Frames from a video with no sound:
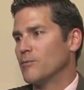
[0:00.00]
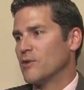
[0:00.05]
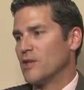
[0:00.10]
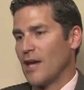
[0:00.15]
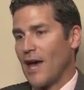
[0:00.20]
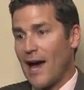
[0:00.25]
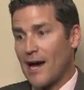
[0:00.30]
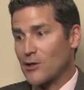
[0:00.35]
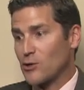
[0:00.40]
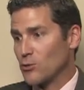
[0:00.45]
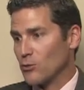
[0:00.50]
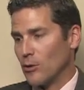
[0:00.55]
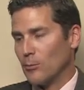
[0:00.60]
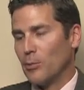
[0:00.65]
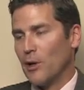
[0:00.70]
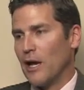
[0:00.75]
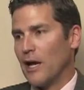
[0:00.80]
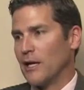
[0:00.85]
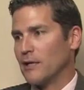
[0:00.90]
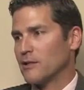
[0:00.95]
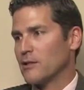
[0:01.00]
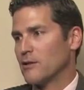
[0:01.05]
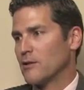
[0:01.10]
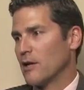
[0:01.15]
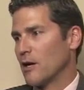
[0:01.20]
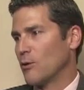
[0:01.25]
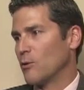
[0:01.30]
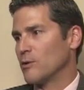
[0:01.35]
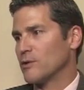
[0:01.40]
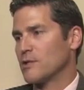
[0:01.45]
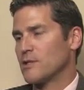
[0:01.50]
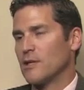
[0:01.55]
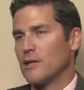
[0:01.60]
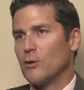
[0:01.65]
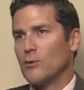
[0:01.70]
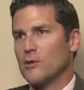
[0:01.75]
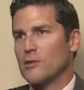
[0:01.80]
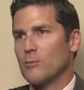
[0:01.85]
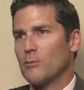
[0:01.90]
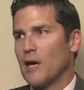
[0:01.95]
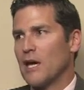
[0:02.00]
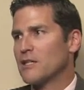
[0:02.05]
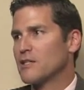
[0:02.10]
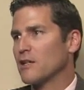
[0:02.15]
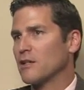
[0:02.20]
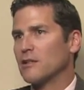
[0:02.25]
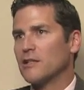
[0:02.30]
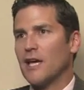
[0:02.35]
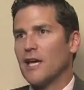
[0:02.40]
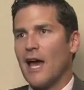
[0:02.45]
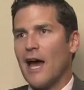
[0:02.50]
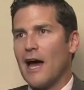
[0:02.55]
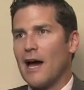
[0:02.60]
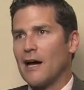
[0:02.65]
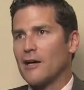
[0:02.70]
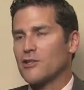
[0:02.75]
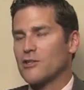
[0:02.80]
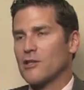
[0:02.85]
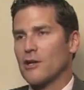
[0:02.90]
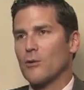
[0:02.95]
the actual paint, it was basically ash.